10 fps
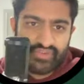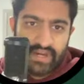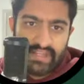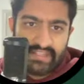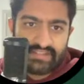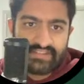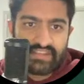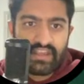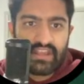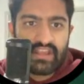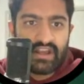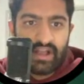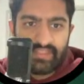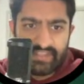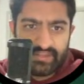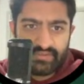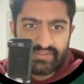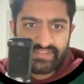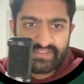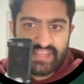trade-ins, I think he
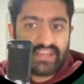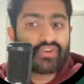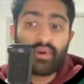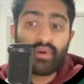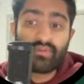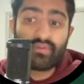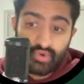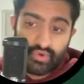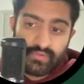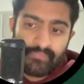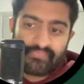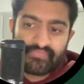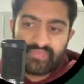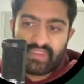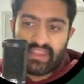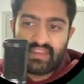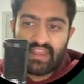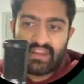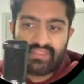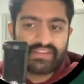was second overall,
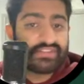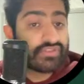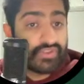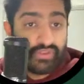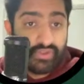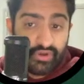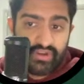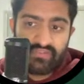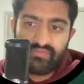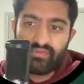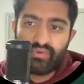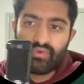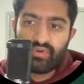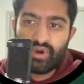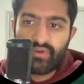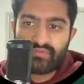and I think he's third for top